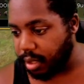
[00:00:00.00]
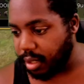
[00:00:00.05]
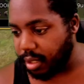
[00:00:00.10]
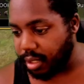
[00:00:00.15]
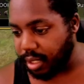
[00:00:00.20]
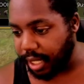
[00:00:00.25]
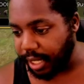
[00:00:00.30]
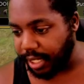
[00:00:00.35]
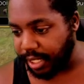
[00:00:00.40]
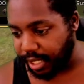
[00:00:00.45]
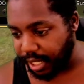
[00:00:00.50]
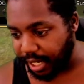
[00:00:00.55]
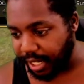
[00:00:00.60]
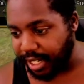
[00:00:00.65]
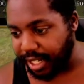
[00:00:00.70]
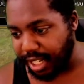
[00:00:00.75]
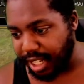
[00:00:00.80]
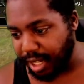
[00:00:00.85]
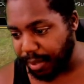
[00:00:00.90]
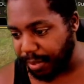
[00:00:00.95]
like
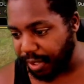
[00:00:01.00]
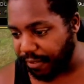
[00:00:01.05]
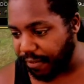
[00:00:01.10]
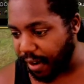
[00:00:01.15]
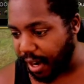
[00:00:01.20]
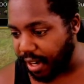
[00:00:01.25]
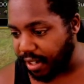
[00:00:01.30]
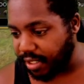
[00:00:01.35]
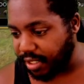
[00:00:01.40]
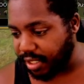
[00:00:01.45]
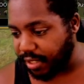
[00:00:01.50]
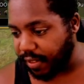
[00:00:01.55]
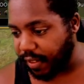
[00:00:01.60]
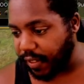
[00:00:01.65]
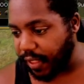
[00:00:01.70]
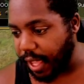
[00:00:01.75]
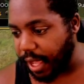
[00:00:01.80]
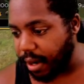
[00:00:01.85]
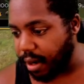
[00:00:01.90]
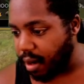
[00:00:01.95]
B fires and stuff like
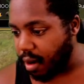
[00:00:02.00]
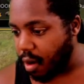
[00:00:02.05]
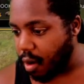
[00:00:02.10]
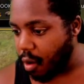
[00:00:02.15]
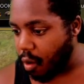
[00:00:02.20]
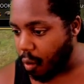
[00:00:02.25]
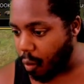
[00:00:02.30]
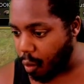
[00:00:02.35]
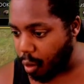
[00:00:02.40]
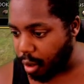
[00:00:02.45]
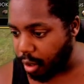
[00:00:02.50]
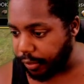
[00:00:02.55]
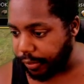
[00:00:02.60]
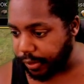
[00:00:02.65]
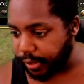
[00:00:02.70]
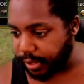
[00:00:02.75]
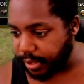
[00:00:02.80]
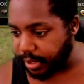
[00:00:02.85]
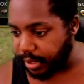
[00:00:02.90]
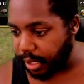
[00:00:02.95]
that, or you
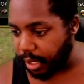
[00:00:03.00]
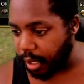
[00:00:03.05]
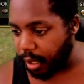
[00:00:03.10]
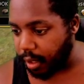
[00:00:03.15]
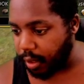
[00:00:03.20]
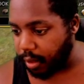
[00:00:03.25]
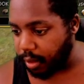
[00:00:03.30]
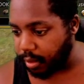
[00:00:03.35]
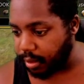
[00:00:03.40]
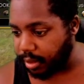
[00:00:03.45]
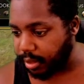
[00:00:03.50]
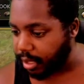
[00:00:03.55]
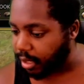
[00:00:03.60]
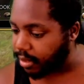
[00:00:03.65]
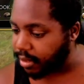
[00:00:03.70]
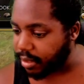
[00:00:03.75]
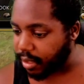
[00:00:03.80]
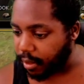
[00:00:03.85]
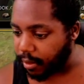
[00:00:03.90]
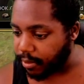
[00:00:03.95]
could sell
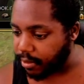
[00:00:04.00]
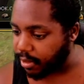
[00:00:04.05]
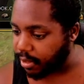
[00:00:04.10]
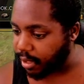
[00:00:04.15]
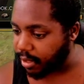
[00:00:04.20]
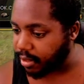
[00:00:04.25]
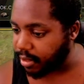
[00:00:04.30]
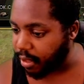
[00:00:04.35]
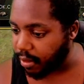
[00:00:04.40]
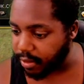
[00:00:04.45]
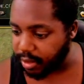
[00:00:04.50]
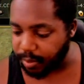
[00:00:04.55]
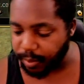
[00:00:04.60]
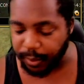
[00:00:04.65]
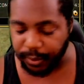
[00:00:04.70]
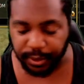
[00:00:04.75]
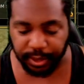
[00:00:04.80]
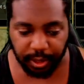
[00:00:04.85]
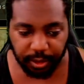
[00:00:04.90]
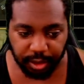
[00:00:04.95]
sunstones. Sunstones and
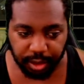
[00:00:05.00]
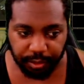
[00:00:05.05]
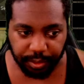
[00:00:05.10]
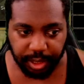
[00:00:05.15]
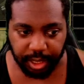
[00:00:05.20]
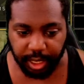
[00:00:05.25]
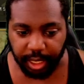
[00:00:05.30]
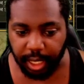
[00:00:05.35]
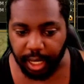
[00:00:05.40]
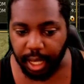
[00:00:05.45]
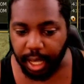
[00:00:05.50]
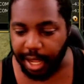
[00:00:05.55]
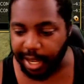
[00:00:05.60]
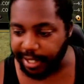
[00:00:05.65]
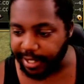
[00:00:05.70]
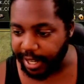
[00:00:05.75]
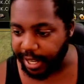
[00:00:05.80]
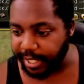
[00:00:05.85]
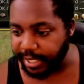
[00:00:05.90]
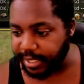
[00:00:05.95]
moonstones are really
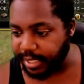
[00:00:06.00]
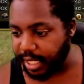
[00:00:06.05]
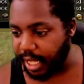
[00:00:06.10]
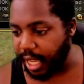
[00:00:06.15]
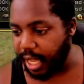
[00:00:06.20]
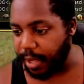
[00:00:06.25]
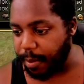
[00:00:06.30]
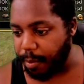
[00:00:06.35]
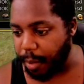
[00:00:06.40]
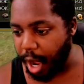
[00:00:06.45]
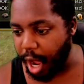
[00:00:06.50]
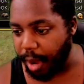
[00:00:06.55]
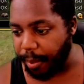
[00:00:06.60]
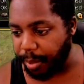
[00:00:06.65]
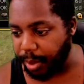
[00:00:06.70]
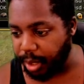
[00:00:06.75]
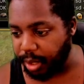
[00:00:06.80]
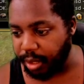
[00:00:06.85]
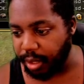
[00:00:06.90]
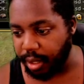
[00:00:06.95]
nice and
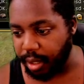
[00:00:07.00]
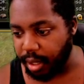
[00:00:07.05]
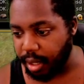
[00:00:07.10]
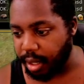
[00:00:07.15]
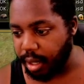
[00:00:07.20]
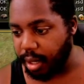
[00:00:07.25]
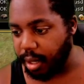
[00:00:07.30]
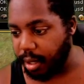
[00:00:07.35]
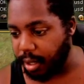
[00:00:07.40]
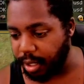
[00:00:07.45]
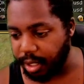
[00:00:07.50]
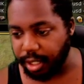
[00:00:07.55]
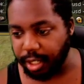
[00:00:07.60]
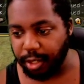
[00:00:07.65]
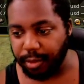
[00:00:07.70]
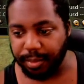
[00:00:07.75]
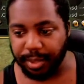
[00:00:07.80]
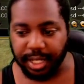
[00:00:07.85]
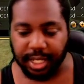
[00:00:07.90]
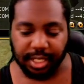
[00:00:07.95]
popular,
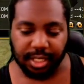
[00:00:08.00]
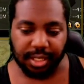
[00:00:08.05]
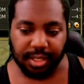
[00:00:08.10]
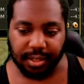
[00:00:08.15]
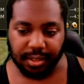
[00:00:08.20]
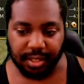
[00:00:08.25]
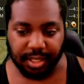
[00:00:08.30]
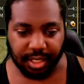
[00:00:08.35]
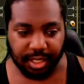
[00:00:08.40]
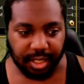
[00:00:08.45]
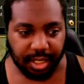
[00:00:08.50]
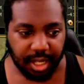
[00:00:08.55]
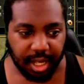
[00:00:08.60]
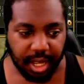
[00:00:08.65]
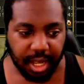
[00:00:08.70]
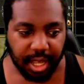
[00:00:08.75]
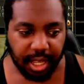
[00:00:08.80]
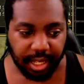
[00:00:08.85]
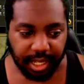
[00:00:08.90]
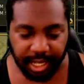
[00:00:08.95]
because just
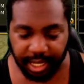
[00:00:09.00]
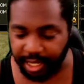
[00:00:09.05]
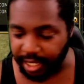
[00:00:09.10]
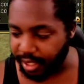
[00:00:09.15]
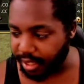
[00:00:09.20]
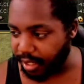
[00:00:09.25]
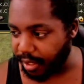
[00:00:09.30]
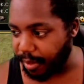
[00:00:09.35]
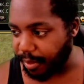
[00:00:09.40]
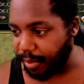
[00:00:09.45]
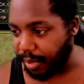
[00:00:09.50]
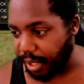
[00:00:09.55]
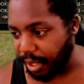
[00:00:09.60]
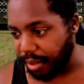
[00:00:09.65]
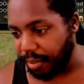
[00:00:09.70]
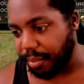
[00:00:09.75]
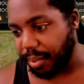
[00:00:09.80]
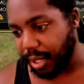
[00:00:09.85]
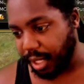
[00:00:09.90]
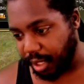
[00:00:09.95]
getting them
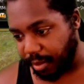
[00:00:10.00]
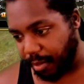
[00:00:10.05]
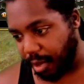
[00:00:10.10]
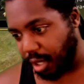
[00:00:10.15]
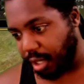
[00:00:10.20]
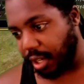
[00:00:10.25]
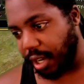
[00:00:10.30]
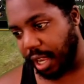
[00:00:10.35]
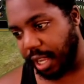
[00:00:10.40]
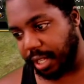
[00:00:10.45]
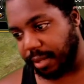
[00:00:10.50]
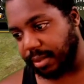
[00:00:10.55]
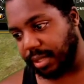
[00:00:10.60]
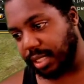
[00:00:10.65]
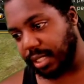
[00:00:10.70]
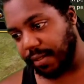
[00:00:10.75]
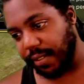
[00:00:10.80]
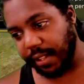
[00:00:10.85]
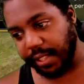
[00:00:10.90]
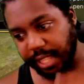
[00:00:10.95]
and putting them on your items and
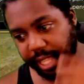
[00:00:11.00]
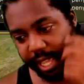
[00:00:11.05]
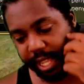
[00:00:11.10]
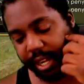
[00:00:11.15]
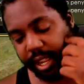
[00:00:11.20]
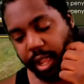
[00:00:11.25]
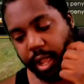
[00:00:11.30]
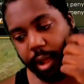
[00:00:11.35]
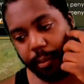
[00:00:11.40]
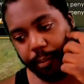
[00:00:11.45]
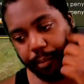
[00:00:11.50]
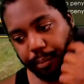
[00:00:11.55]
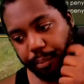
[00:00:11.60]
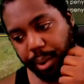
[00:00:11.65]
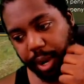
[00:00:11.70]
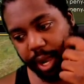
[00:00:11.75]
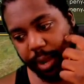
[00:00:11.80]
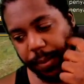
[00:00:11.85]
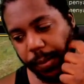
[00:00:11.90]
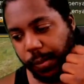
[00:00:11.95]
stuff like that.
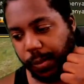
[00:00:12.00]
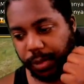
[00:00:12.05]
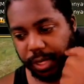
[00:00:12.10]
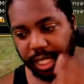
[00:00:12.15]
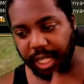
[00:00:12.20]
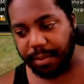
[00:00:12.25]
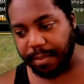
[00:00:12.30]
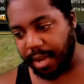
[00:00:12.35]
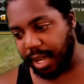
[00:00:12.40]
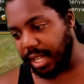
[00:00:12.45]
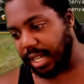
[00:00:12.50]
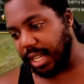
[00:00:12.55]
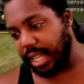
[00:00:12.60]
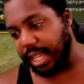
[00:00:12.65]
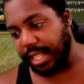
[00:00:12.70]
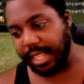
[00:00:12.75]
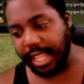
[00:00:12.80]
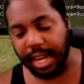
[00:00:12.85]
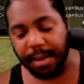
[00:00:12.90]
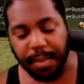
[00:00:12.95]
But think about it,
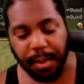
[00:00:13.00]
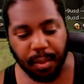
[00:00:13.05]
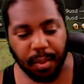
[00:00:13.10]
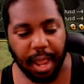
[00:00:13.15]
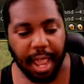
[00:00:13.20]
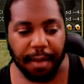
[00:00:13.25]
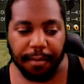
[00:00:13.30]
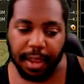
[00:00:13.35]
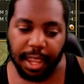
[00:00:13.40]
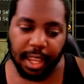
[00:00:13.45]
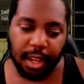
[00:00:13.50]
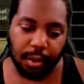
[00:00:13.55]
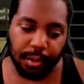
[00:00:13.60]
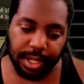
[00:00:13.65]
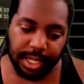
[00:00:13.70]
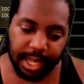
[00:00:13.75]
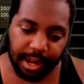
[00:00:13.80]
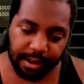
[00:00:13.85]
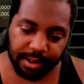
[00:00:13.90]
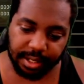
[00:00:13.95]
a lot of people have
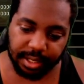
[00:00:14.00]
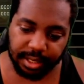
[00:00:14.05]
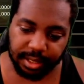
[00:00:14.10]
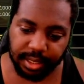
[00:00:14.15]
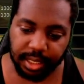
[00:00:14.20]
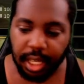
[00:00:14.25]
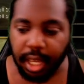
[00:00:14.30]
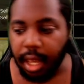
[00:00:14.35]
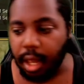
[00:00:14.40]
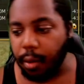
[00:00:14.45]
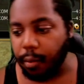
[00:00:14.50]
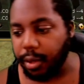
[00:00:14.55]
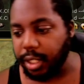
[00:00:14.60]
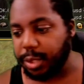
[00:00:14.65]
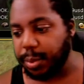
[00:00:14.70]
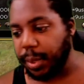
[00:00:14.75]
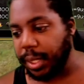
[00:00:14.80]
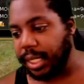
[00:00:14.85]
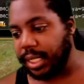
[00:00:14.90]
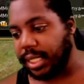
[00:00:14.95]
AoE characters,
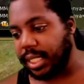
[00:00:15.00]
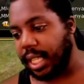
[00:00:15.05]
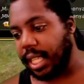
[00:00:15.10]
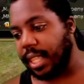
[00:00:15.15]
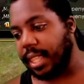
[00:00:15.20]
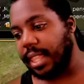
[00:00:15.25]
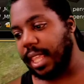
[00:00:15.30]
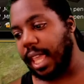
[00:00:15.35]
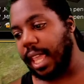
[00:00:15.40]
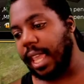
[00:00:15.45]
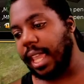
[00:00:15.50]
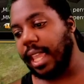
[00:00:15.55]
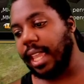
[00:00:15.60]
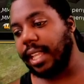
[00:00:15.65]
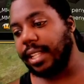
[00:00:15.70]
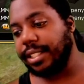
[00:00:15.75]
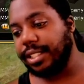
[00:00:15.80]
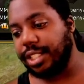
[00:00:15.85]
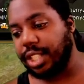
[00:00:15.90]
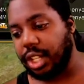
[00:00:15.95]
which means
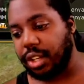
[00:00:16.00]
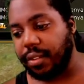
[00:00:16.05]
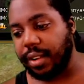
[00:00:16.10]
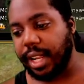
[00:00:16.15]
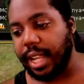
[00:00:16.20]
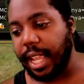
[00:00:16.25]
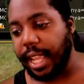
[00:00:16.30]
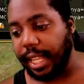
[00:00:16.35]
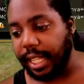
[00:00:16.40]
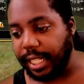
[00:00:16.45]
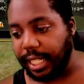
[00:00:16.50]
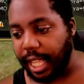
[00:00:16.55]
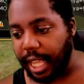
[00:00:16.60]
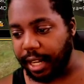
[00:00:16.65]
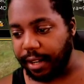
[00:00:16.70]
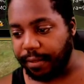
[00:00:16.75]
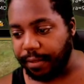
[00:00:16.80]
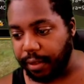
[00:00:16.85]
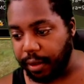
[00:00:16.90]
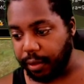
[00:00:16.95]
they generate a lot
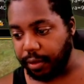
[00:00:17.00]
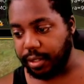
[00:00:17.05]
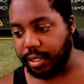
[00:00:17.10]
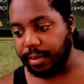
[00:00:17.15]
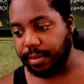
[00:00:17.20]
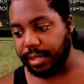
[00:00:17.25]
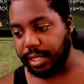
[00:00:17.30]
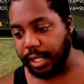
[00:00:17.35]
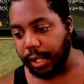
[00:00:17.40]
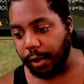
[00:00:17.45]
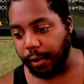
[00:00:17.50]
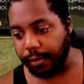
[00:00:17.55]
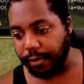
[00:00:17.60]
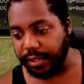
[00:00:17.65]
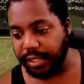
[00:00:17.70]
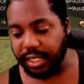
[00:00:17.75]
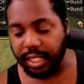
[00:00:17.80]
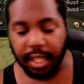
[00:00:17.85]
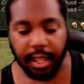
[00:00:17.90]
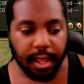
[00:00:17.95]
of those
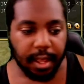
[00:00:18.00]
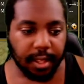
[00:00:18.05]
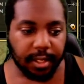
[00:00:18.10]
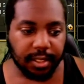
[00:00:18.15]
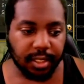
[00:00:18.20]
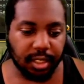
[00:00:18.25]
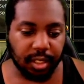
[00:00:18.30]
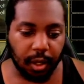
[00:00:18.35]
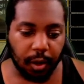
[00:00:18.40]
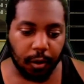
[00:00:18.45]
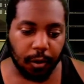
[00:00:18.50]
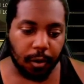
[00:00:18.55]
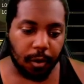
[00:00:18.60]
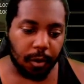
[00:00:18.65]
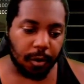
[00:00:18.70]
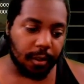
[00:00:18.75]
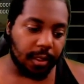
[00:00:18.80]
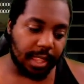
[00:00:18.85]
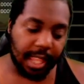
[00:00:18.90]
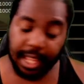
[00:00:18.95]
themselves.
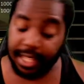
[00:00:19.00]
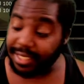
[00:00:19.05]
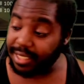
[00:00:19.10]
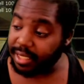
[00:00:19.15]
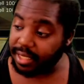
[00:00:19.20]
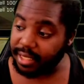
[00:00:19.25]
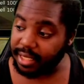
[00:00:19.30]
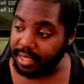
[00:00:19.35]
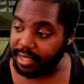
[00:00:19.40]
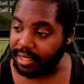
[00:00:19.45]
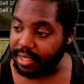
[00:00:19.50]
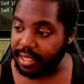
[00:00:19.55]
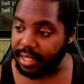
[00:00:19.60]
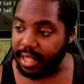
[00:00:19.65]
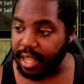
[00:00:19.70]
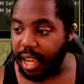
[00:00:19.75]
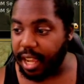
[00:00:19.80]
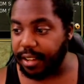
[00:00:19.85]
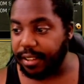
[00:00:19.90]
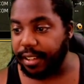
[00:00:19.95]
So that's decent.
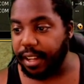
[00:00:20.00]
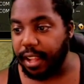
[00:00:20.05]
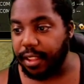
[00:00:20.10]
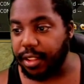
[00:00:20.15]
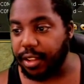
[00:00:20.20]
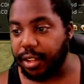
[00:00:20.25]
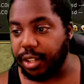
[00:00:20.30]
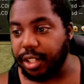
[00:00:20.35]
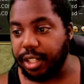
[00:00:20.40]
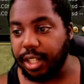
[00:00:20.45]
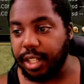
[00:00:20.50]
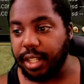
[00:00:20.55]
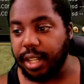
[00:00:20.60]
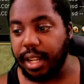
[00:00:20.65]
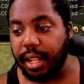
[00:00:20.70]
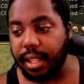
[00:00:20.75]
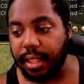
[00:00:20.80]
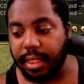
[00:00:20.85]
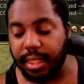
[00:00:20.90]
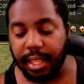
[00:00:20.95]
Another
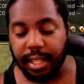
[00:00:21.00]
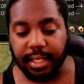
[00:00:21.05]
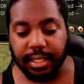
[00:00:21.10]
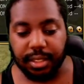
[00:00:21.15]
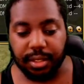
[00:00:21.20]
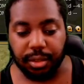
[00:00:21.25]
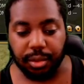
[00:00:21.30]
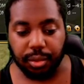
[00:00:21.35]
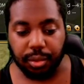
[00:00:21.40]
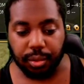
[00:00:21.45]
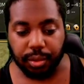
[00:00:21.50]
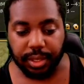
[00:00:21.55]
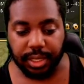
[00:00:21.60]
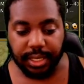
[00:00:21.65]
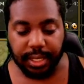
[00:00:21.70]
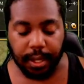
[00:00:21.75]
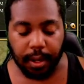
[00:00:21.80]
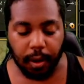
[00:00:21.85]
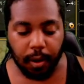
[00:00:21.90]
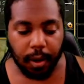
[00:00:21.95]
good thing to
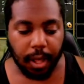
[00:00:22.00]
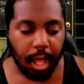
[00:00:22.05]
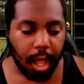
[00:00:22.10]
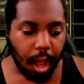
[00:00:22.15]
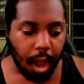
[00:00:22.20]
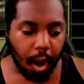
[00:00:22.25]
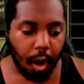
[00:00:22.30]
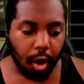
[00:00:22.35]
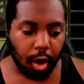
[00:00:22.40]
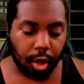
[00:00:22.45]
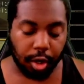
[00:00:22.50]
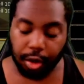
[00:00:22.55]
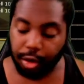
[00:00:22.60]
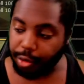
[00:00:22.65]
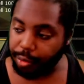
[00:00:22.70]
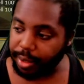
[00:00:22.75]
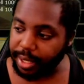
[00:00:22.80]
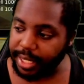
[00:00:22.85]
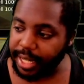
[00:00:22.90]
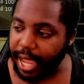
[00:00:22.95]
sell are
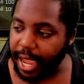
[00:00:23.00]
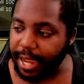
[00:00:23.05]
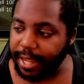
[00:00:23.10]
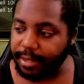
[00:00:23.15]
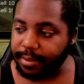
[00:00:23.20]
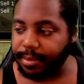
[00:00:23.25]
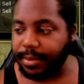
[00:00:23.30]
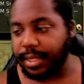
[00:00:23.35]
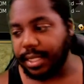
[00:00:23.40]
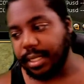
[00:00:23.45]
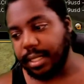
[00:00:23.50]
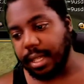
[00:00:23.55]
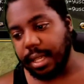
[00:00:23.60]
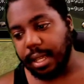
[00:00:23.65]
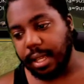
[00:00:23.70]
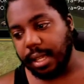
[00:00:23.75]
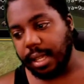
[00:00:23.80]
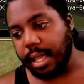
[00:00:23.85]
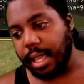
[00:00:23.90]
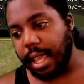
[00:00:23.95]
green items.
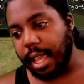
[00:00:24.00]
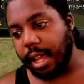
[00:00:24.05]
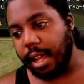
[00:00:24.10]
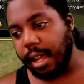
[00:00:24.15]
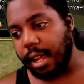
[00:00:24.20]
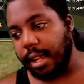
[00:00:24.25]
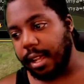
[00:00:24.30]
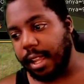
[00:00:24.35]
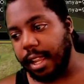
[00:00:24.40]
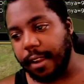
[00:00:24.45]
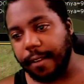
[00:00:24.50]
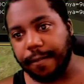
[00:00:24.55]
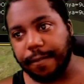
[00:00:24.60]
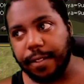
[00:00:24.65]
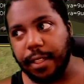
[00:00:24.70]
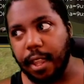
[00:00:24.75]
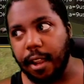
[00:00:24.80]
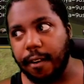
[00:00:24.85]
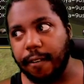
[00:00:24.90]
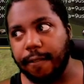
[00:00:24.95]
If
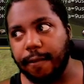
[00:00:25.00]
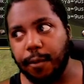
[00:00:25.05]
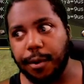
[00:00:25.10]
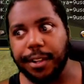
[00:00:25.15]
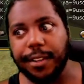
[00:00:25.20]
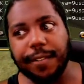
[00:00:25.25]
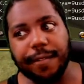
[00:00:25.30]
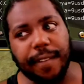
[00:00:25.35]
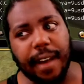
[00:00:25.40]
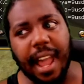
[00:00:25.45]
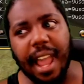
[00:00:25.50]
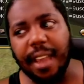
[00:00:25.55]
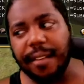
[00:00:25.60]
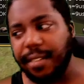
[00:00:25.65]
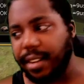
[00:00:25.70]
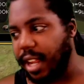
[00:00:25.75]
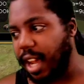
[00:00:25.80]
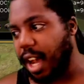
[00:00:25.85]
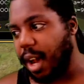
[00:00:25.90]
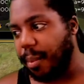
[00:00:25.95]
they're 45
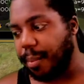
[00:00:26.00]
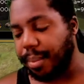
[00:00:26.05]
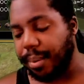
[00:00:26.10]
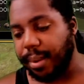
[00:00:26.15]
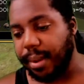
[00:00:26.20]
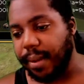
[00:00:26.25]
and up,